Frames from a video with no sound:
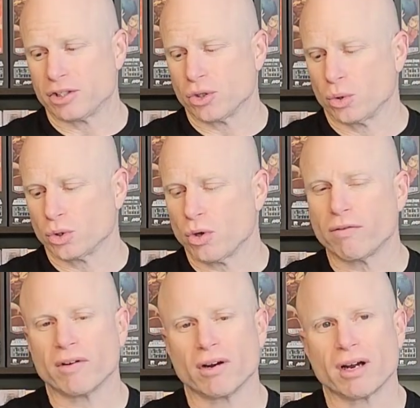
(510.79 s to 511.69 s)
So
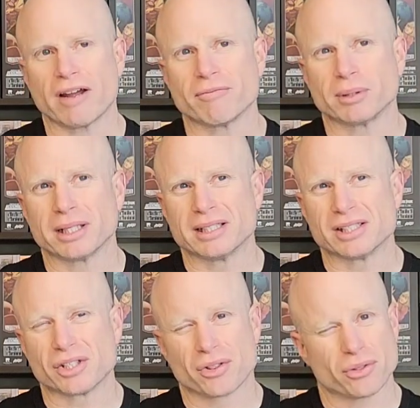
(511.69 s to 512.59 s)
far, I've played
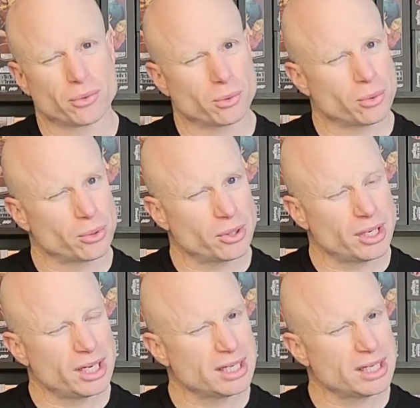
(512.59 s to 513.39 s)
this 3